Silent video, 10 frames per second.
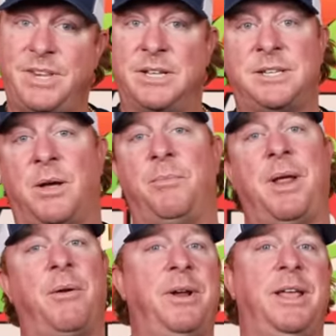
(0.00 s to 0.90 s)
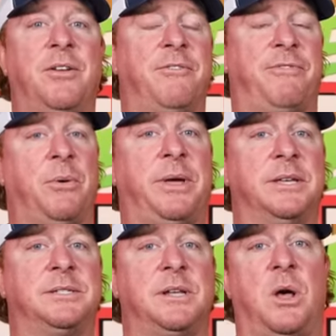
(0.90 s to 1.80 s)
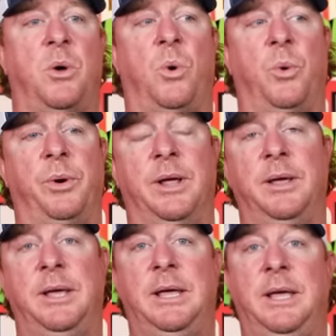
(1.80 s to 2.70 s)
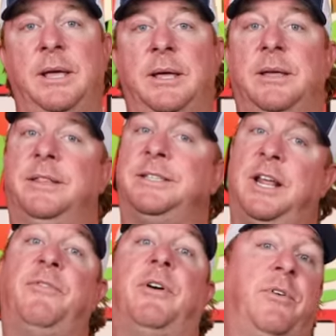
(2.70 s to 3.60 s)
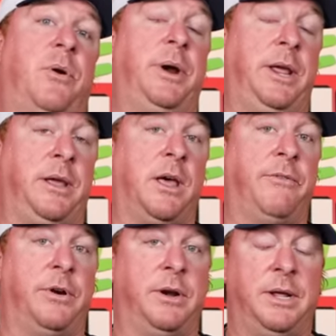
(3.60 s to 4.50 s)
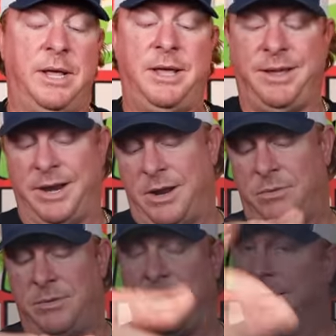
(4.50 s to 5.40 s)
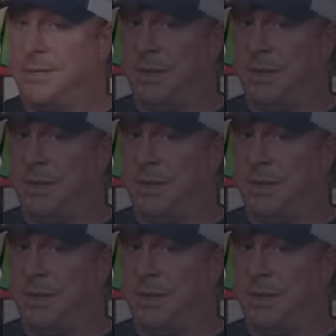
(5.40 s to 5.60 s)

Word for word: so I'm not really going to focus on the stuff I've already covered. You know, like